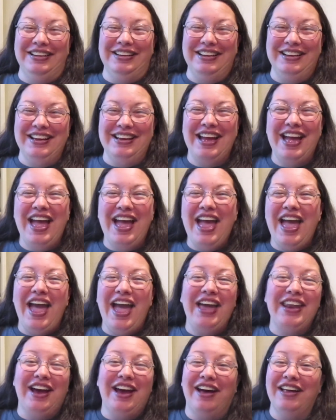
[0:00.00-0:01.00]

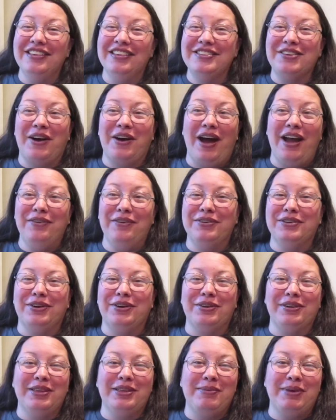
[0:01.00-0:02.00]
And also I would
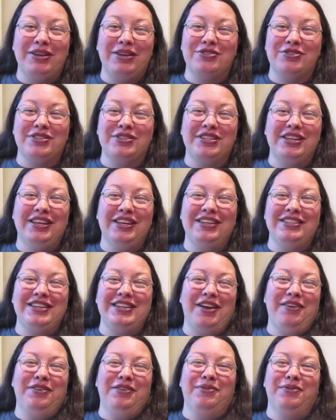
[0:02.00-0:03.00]
totally be interested in
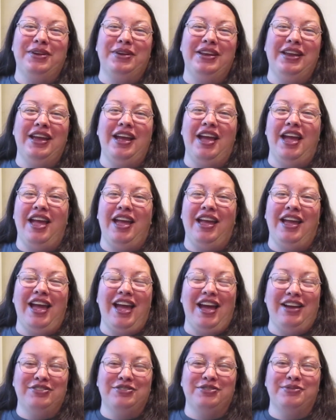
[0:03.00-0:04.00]
reading a
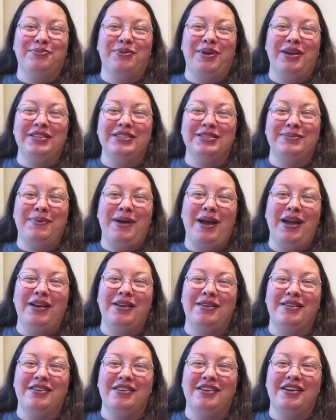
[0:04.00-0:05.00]
actual Brent
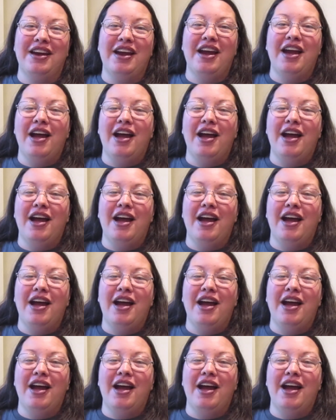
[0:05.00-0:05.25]
Spiner